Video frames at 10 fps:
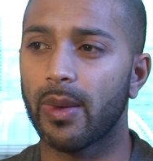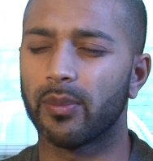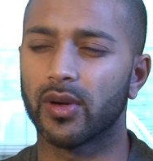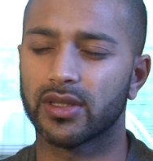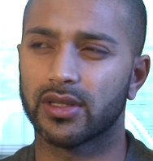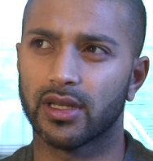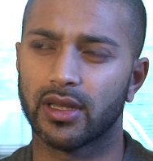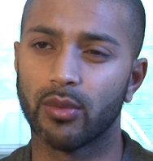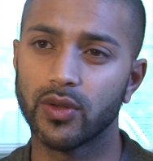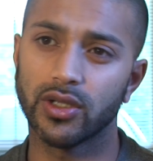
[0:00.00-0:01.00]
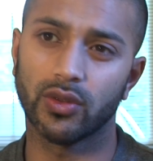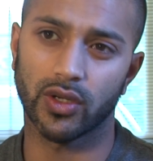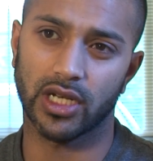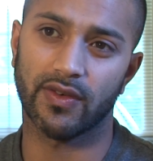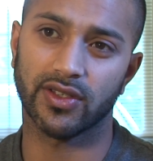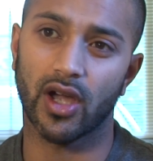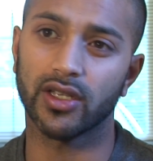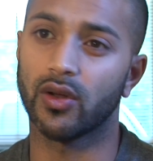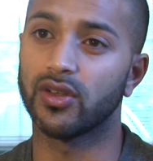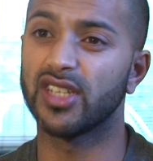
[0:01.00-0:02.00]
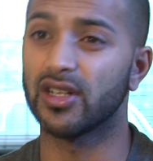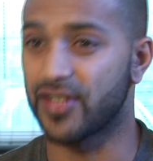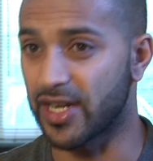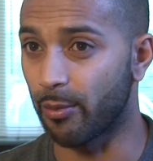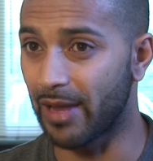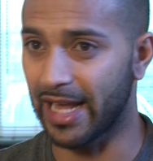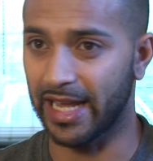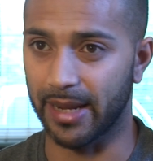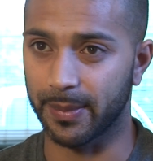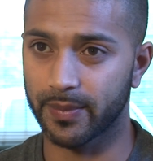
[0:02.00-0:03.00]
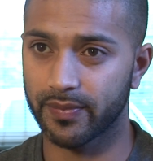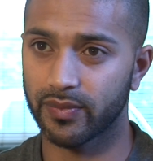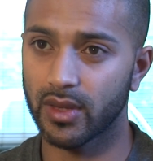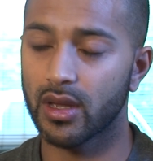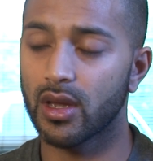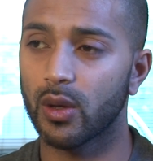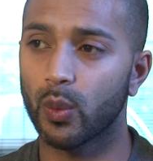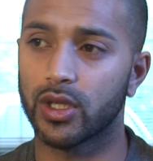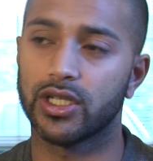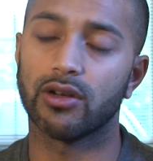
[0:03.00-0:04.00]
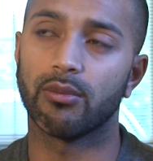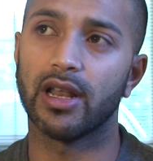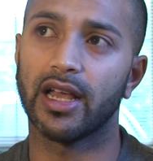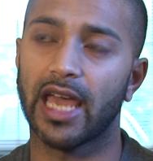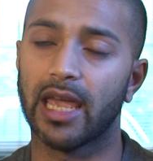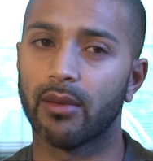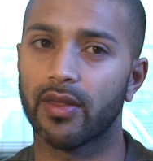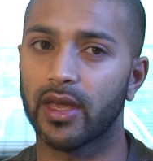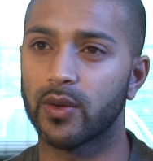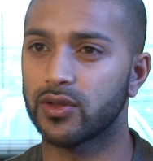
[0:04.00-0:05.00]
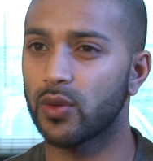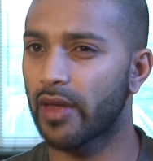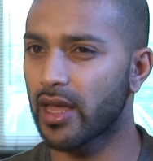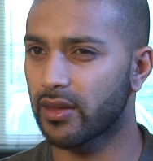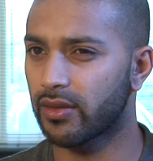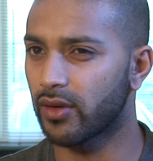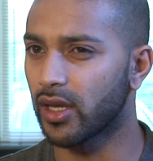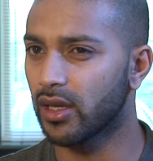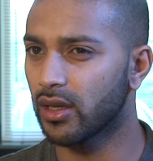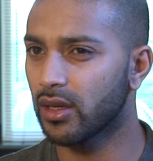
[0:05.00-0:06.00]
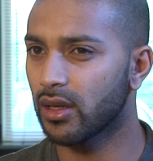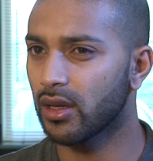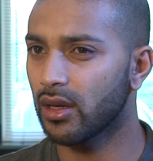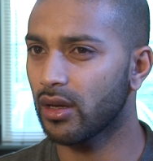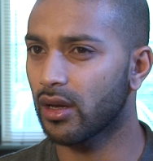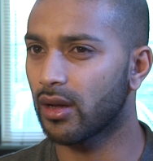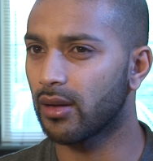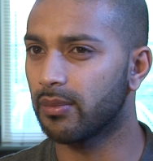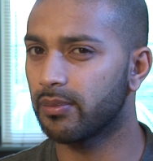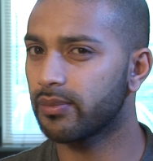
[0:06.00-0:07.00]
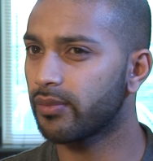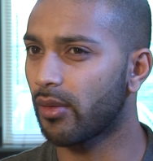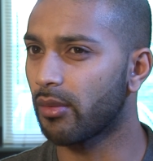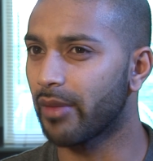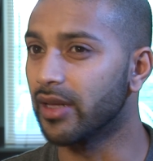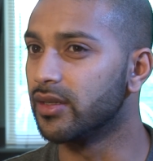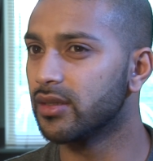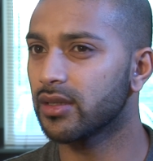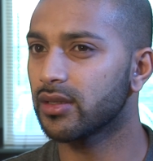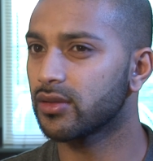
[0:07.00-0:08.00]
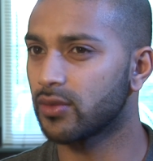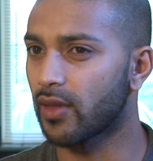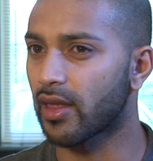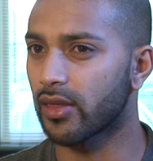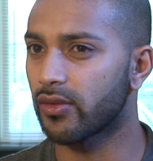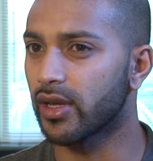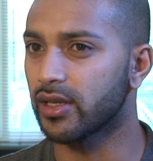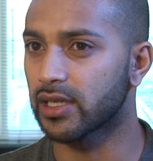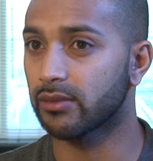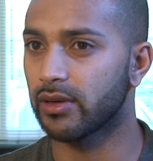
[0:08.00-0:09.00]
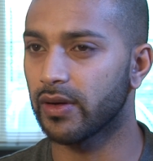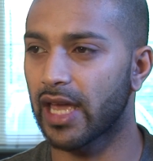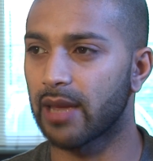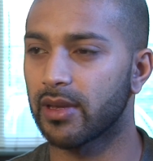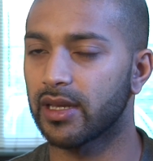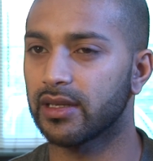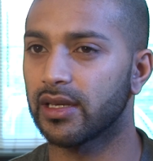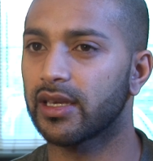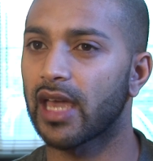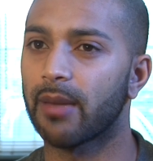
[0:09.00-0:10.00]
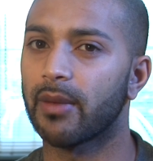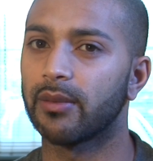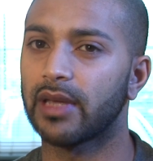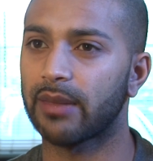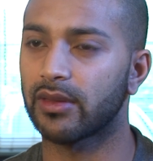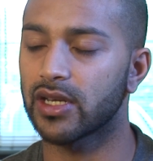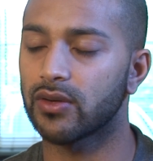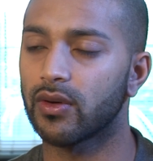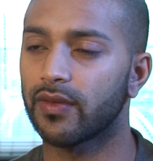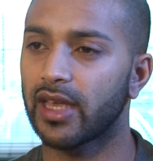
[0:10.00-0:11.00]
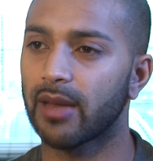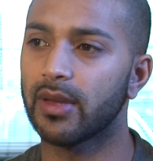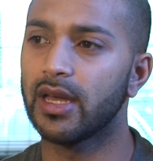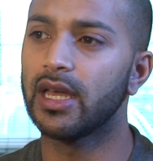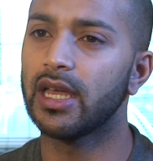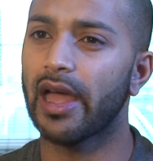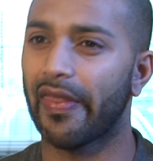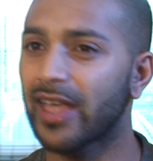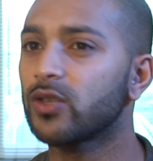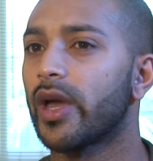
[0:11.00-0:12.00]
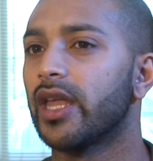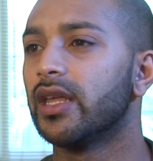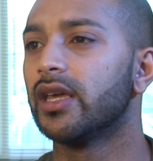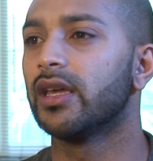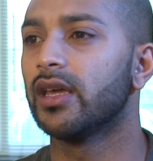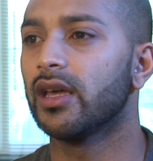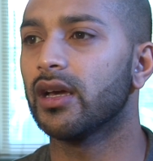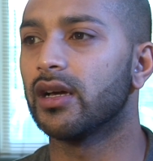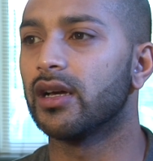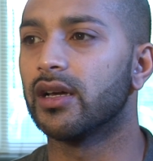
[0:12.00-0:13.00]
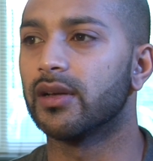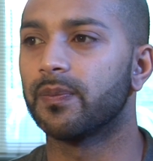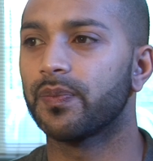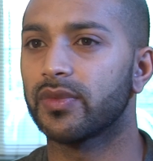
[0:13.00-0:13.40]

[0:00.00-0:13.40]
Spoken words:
But the music torture never started until General Miller came. When General Miller came, I think it was 2003, probably mid 2003, General Miller came. He came and became general of the camp, and that's when the